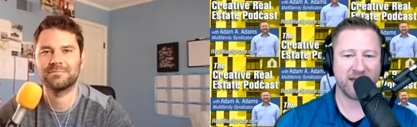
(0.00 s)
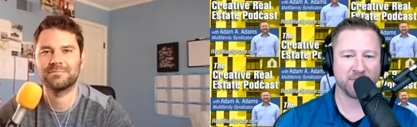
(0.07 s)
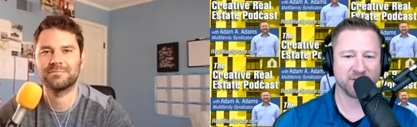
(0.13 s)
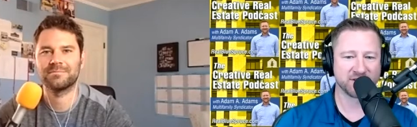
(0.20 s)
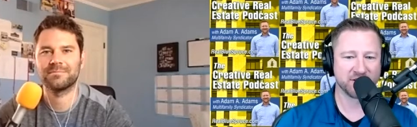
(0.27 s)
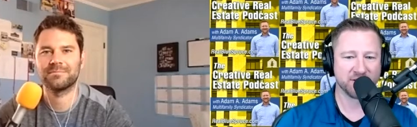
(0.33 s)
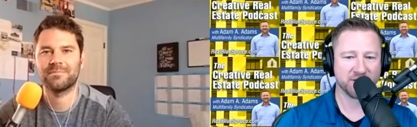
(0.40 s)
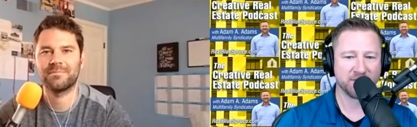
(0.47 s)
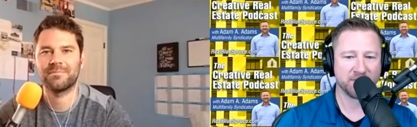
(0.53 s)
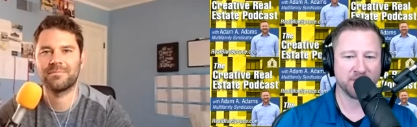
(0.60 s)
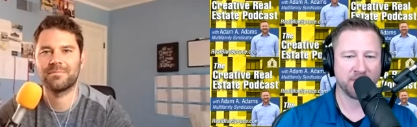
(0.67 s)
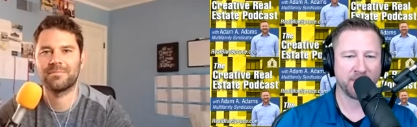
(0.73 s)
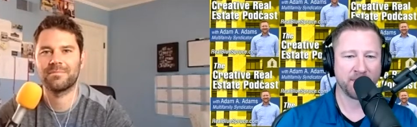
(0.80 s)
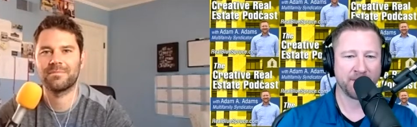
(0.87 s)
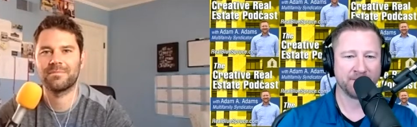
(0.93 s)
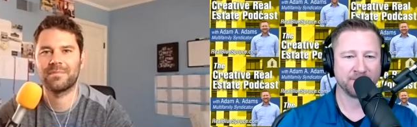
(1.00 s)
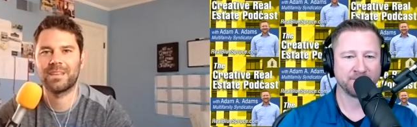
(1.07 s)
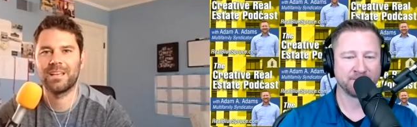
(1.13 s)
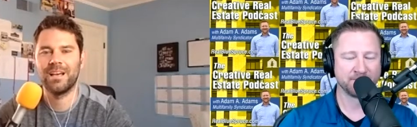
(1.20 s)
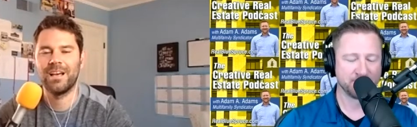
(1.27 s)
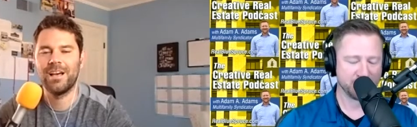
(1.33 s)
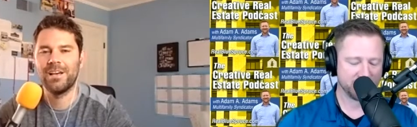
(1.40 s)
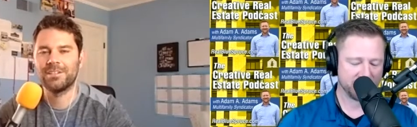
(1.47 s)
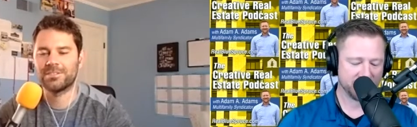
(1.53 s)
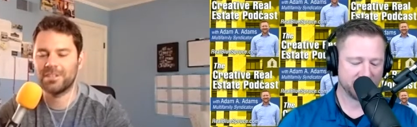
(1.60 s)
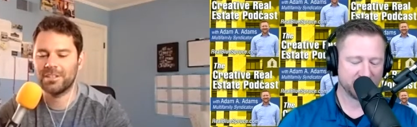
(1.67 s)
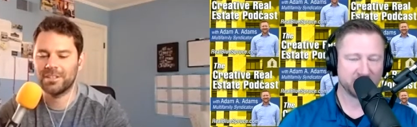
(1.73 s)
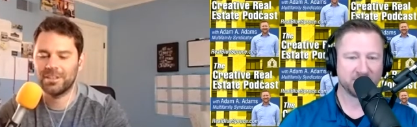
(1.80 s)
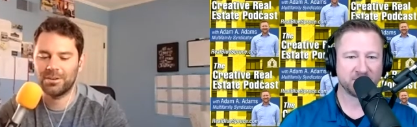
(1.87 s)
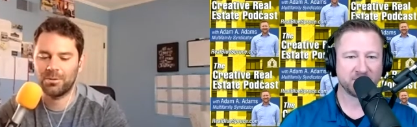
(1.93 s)
Speaker 1: episode.
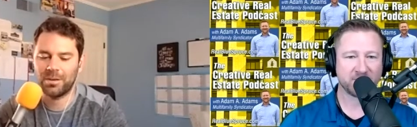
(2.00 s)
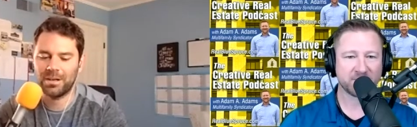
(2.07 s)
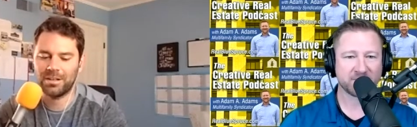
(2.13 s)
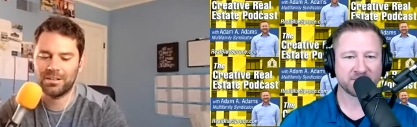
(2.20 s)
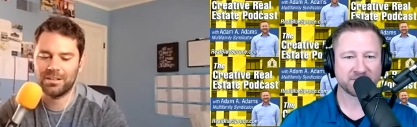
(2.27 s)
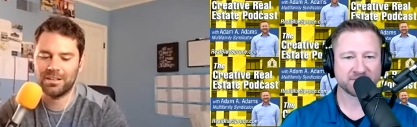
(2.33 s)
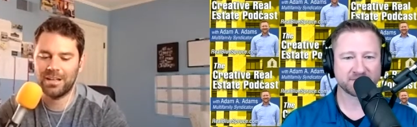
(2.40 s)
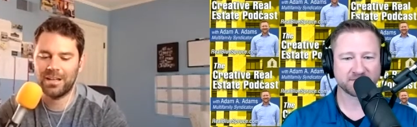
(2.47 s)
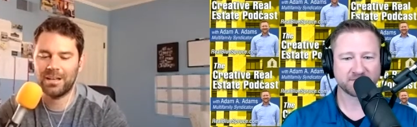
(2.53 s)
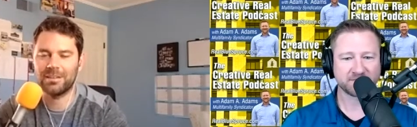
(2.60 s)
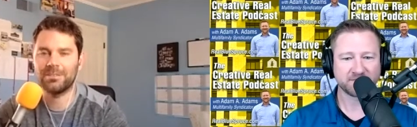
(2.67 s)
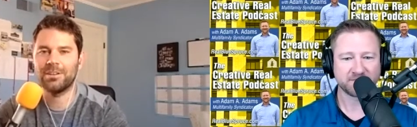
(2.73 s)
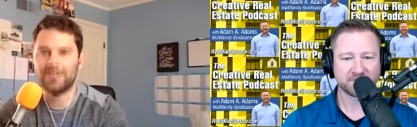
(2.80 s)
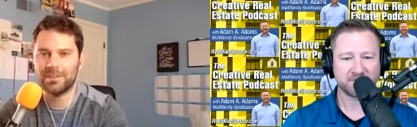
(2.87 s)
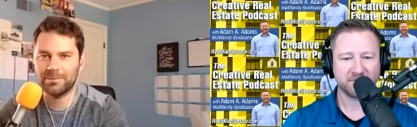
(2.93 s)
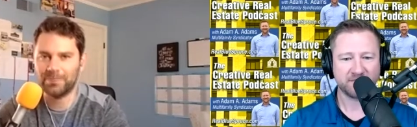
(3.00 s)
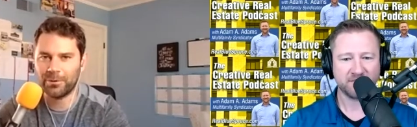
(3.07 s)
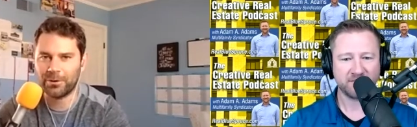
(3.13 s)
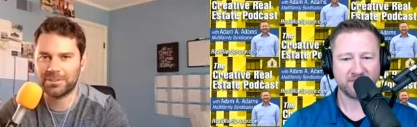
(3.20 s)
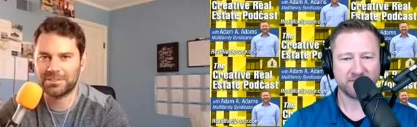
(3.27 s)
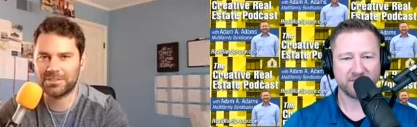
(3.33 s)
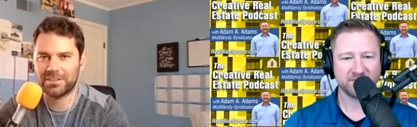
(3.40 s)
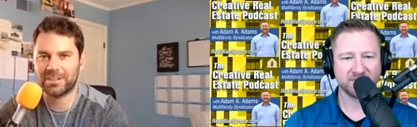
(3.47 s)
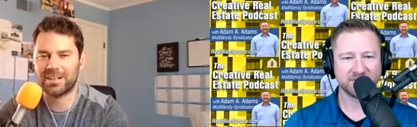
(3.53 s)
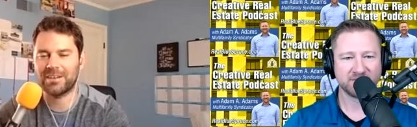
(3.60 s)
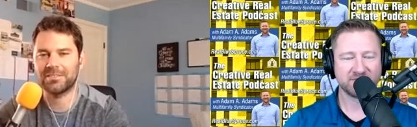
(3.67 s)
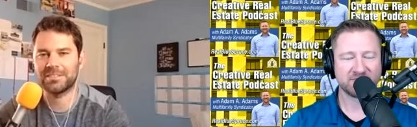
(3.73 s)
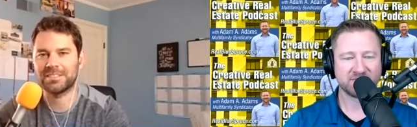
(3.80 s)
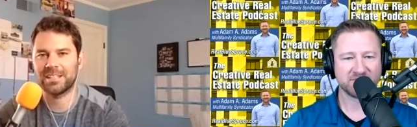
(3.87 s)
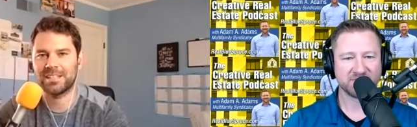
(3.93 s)
Speaker 2: Sure. Well, uh, looking forward to our
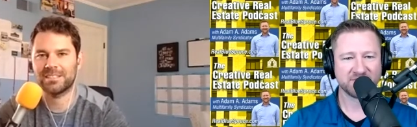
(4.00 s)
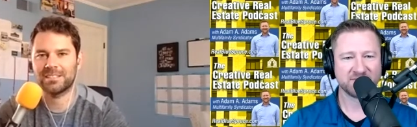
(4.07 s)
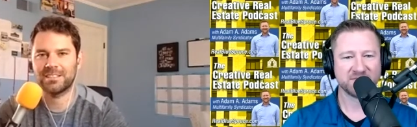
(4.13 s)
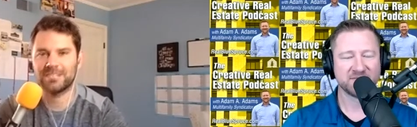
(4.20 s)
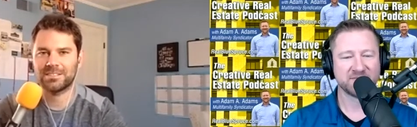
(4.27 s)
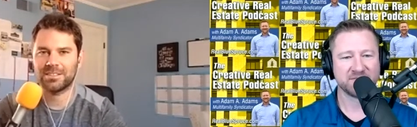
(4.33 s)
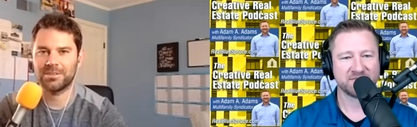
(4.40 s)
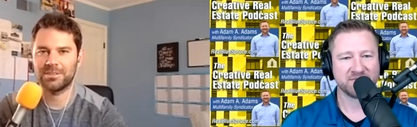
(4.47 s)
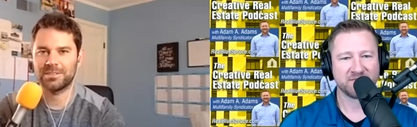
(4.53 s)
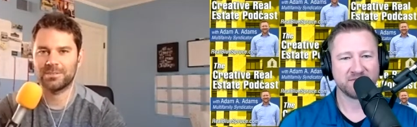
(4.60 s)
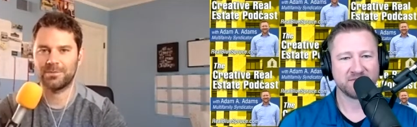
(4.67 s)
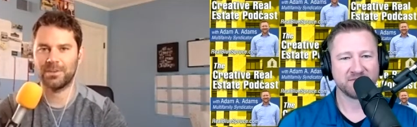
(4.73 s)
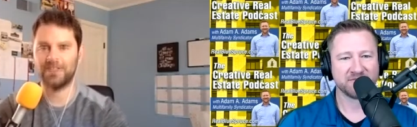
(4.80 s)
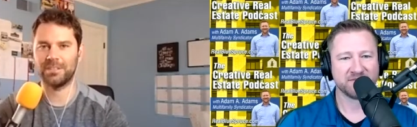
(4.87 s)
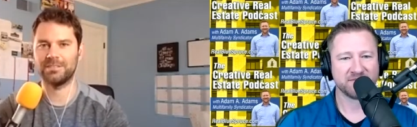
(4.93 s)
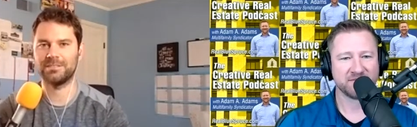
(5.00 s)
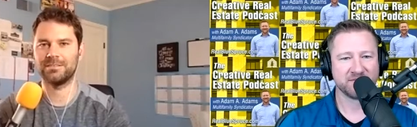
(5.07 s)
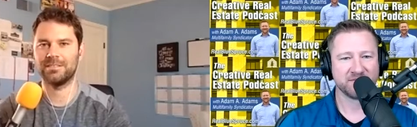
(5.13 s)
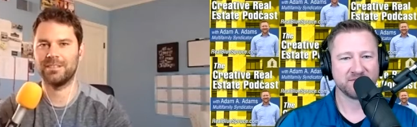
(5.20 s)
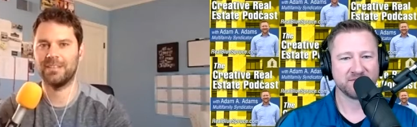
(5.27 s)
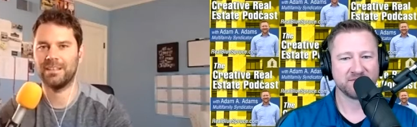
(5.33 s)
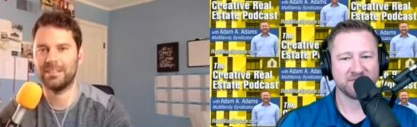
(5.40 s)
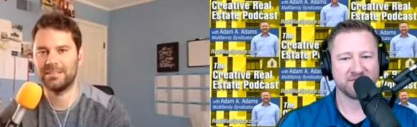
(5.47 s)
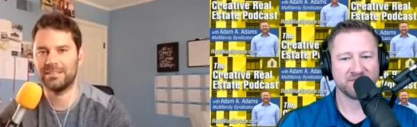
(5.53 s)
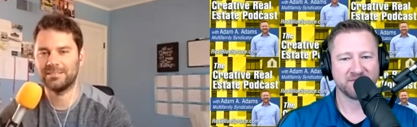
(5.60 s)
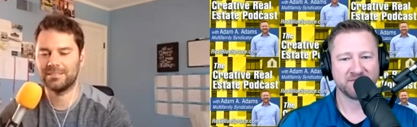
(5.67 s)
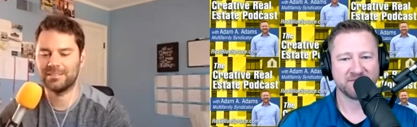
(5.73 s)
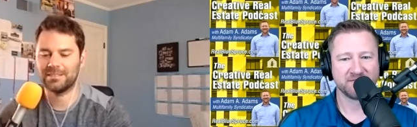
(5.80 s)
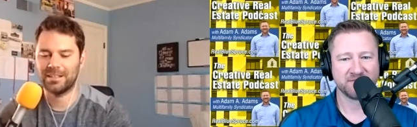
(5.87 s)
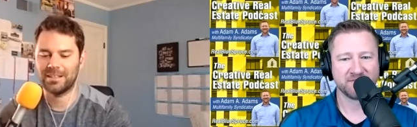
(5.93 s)
conversation. It's always a fun and
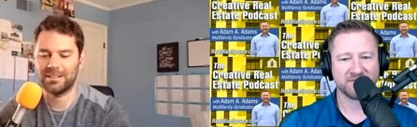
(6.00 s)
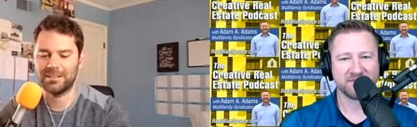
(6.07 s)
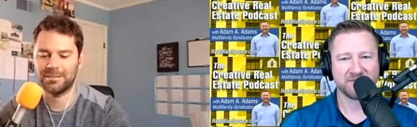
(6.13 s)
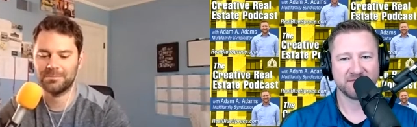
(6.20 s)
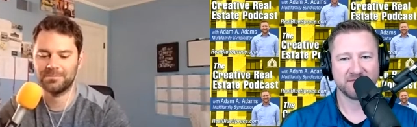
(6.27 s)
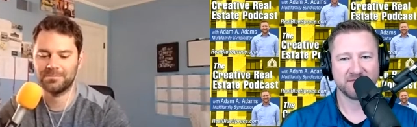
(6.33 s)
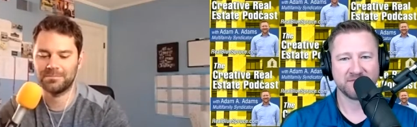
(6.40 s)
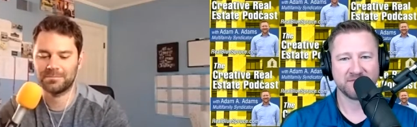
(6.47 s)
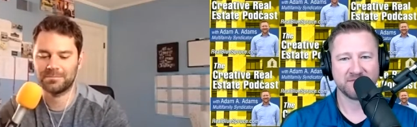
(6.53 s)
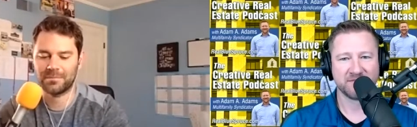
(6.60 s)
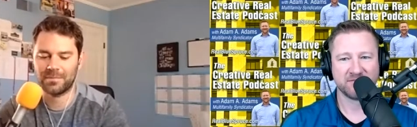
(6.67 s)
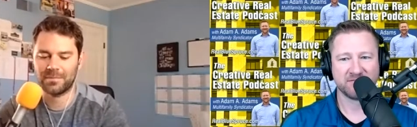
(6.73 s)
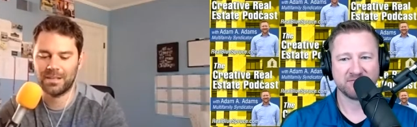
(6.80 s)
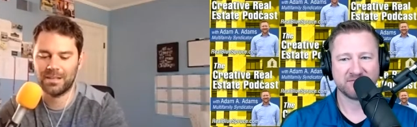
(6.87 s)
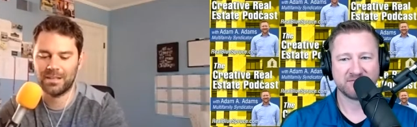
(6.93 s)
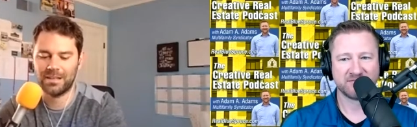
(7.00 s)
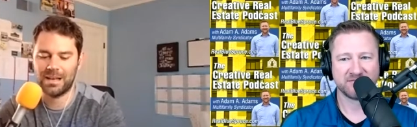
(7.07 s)
um, uh,